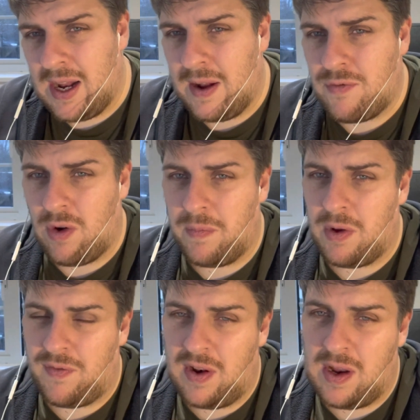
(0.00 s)
they've dropped
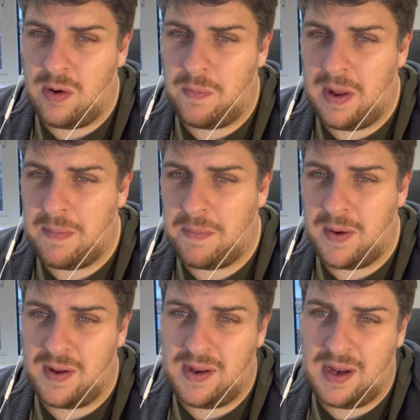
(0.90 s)
off a little bit,
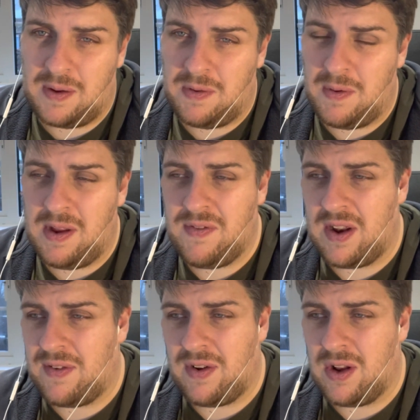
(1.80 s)
but, you know, you even
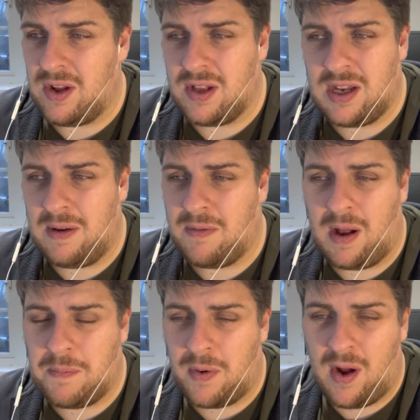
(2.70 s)
have a look at teams
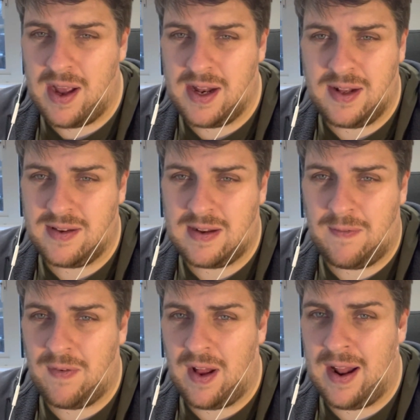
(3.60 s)
like Brighton and
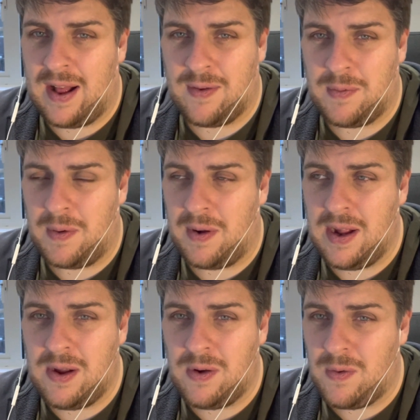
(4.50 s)
stuff like that as well. They
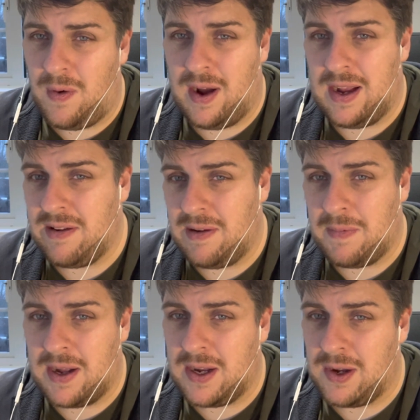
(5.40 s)
could quite easily
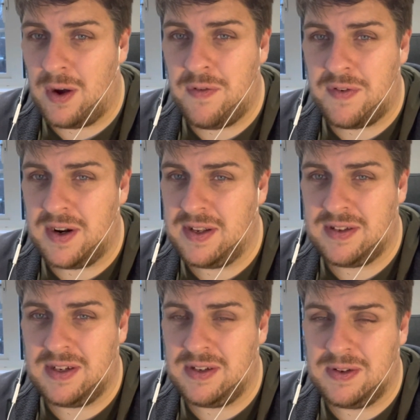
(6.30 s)
make a go for it this
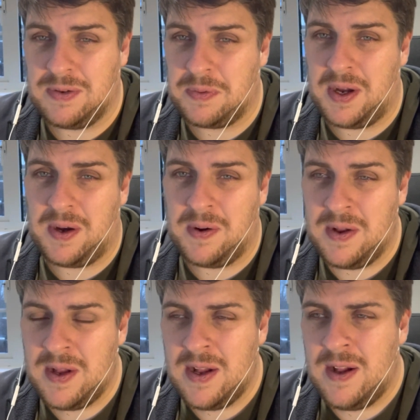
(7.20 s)
season as well.
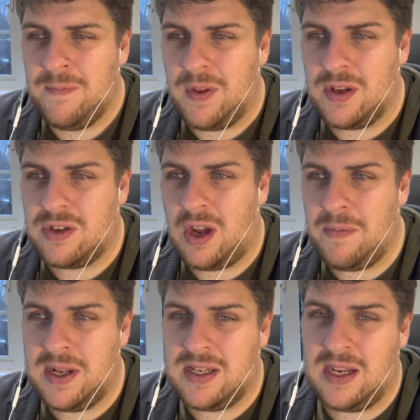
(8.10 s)
There's so
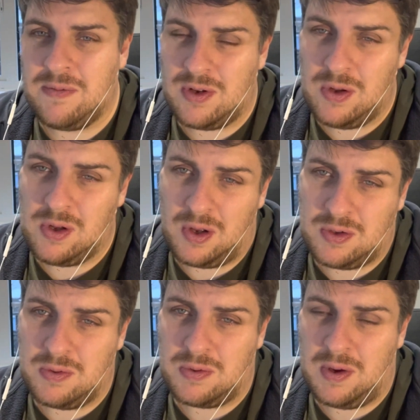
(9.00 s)
many teams,
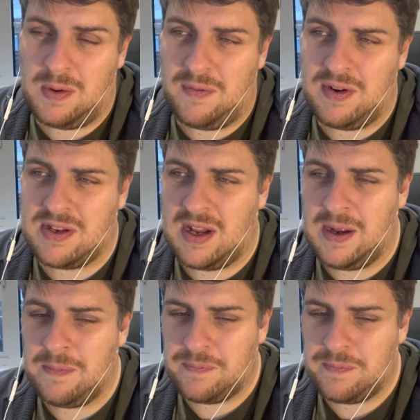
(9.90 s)
Newcastle as well, obviously.